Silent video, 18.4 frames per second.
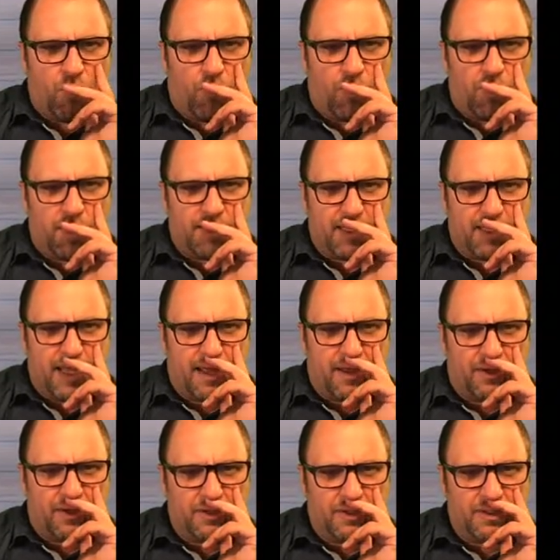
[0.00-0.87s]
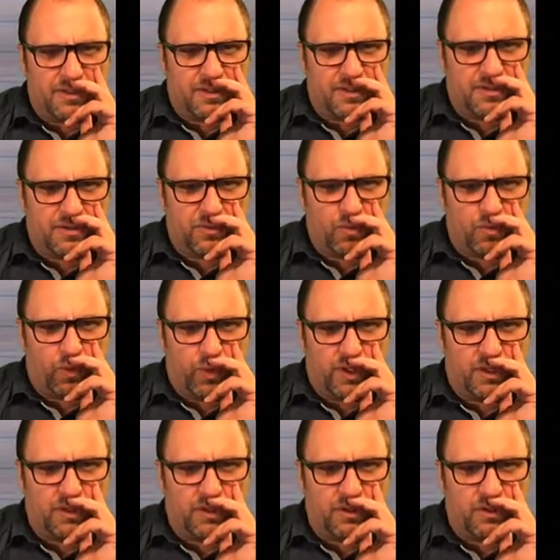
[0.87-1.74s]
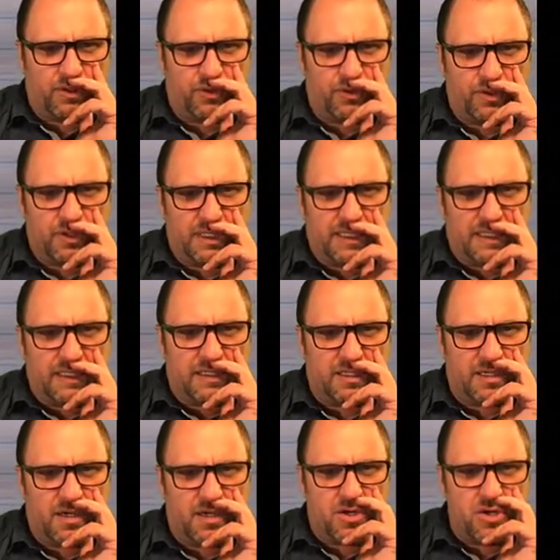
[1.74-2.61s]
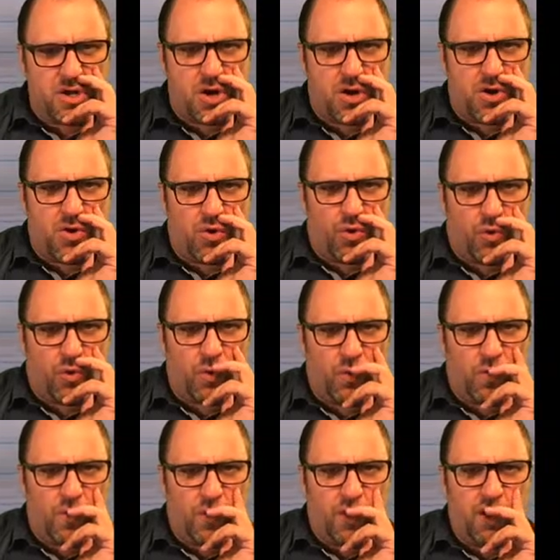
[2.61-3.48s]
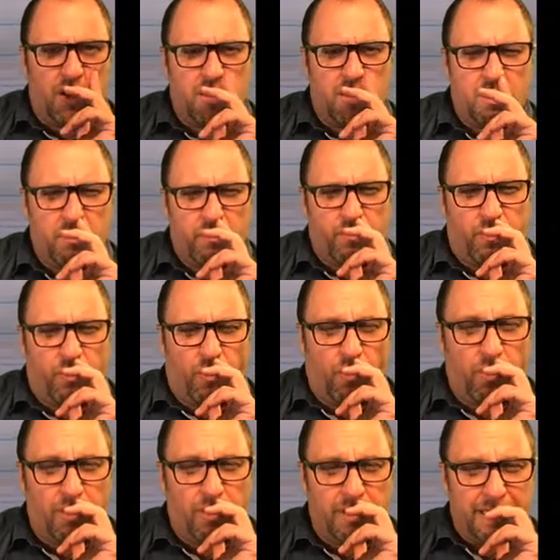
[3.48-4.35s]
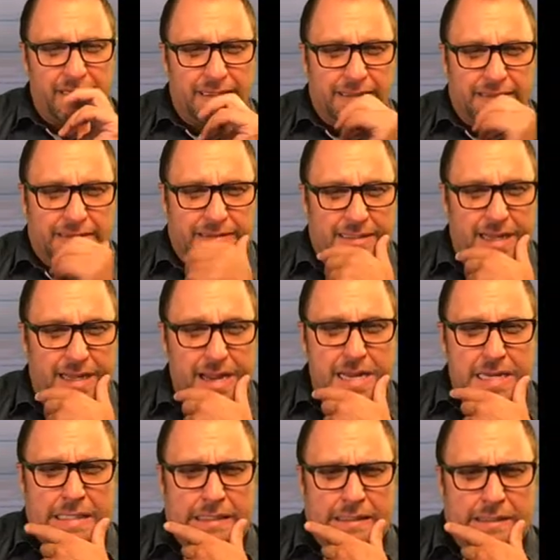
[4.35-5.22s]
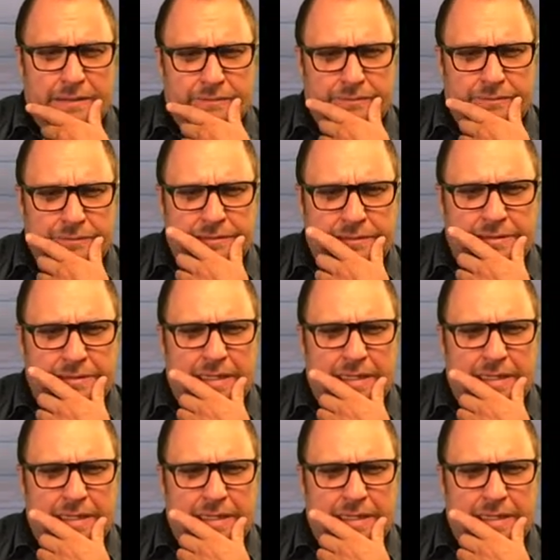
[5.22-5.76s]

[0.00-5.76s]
What else will you need to know for the exam?